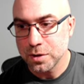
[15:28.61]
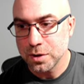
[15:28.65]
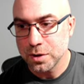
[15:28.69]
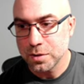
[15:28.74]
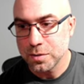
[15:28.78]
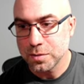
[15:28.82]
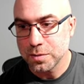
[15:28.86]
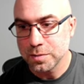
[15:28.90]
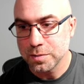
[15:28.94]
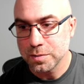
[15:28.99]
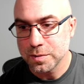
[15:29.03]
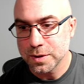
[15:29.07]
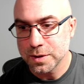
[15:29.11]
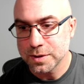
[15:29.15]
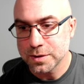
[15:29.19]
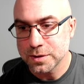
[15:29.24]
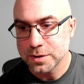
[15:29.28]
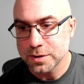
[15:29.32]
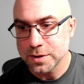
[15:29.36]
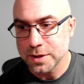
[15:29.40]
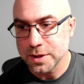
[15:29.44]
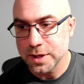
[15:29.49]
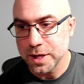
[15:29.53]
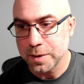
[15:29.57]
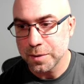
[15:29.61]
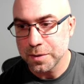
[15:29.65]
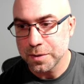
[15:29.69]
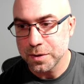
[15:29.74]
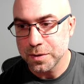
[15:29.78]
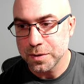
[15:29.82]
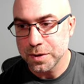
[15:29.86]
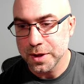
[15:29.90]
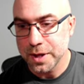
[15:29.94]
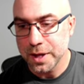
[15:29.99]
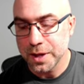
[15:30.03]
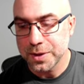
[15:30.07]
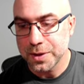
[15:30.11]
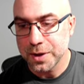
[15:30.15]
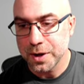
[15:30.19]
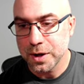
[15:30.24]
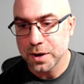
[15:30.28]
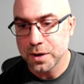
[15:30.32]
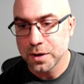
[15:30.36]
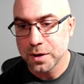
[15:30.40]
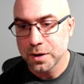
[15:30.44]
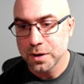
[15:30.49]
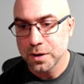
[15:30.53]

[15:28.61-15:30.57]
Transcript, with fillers: Oh, let's delete that. We don't need that there.